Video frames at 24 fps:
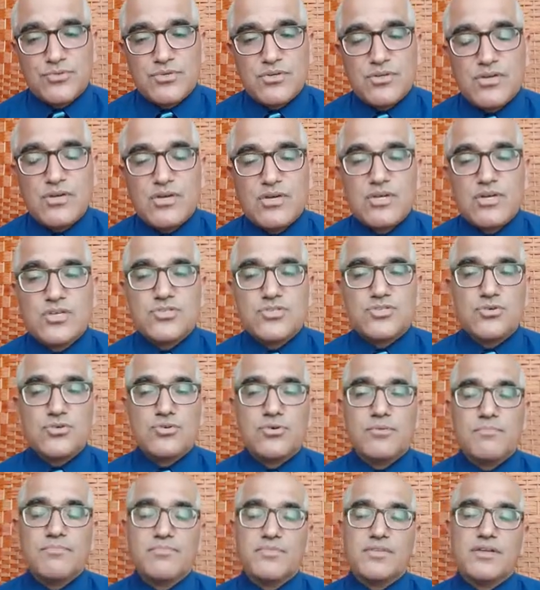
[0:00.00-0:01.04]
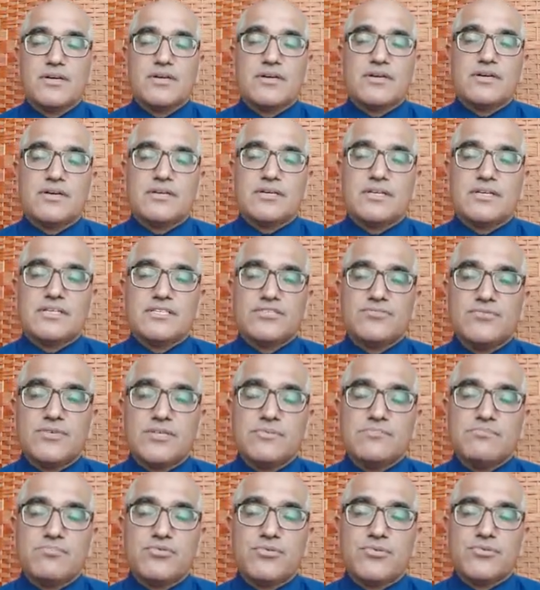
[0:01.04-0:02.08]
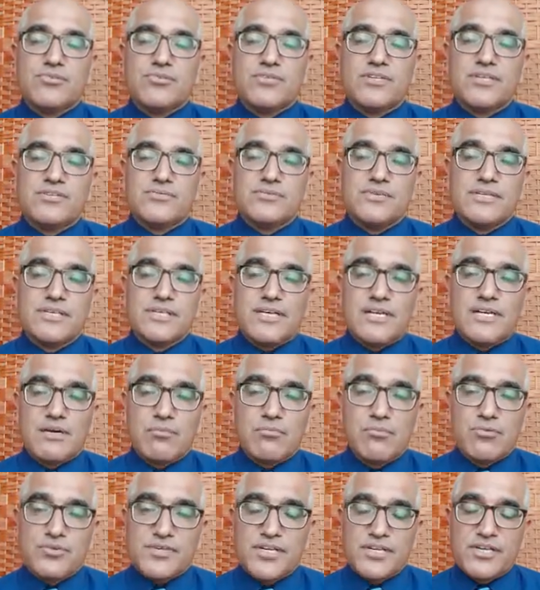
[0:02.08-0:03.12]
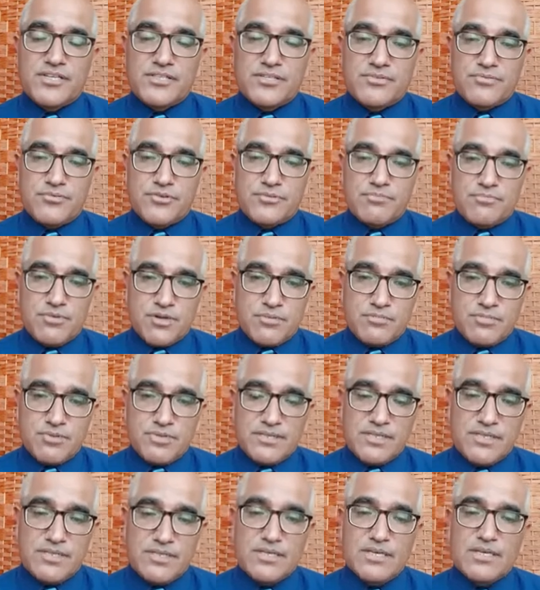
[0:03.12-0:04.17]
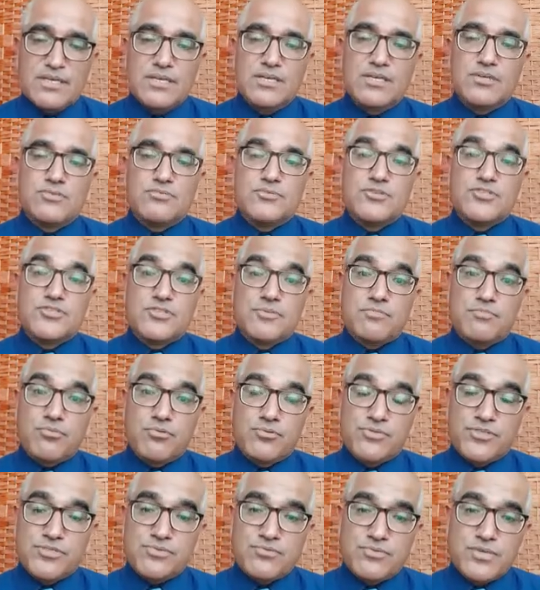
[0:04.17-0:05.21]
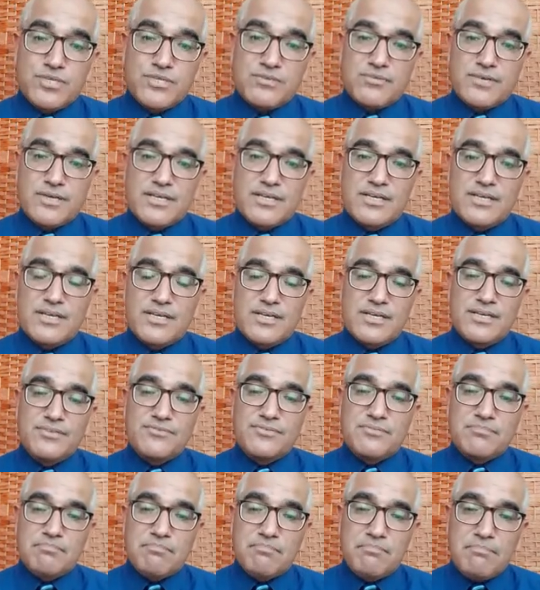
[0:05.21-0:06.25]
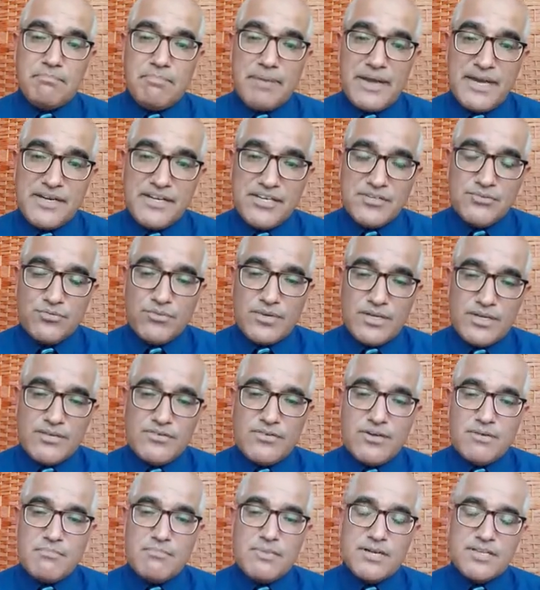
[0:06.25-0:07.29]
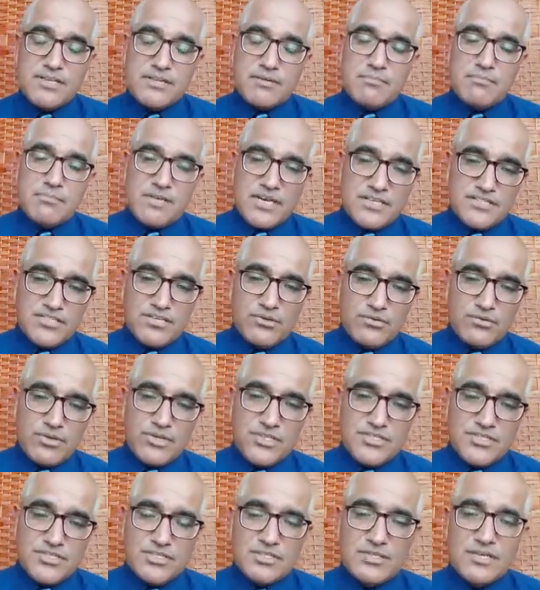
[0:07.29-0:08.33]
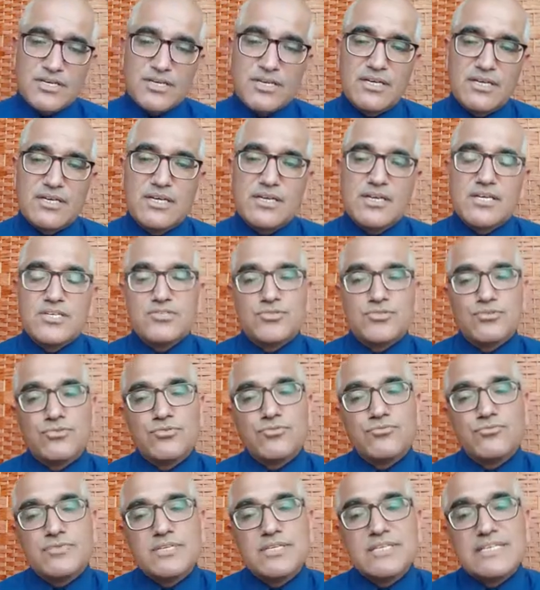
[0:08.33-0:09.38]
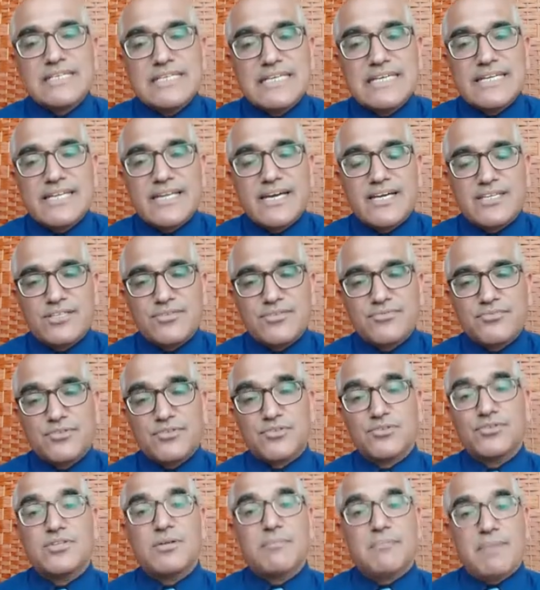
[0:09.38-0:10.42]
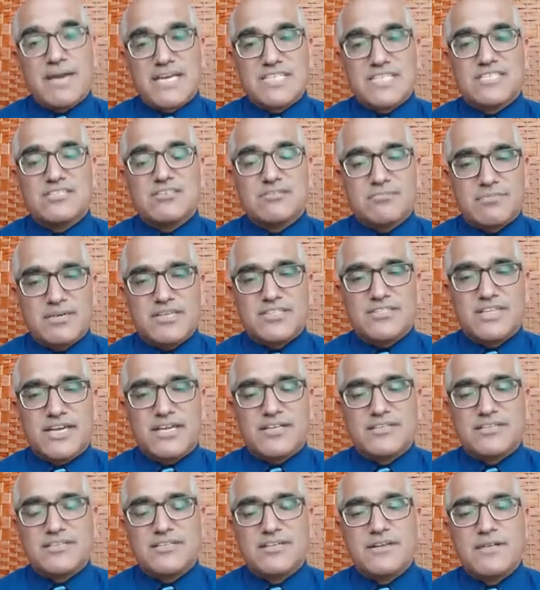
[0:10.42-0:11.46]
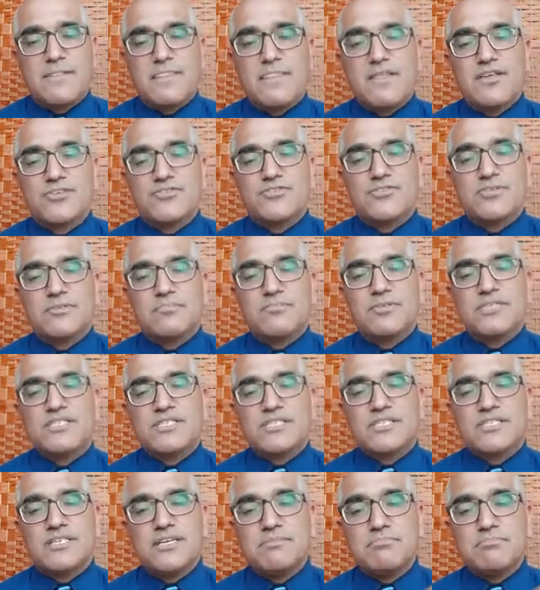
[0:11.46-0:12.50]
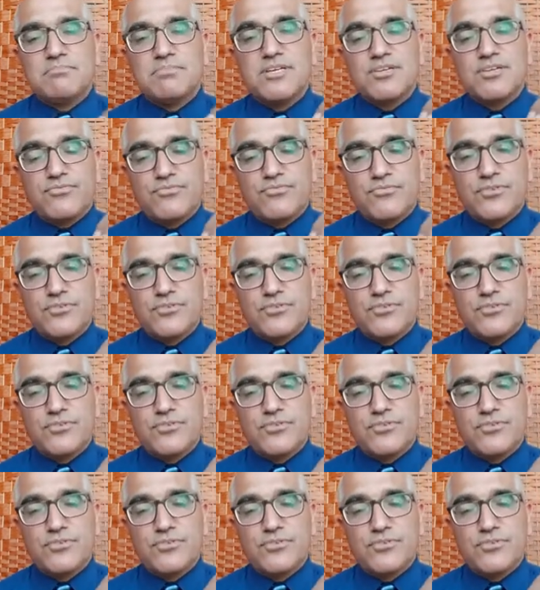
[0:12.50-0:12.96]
So it is very important that we accommodate the foot properly, we support it very well, we pad it well for better blood circulation. So we realign the foot to the maximum extent so the patient can bear foot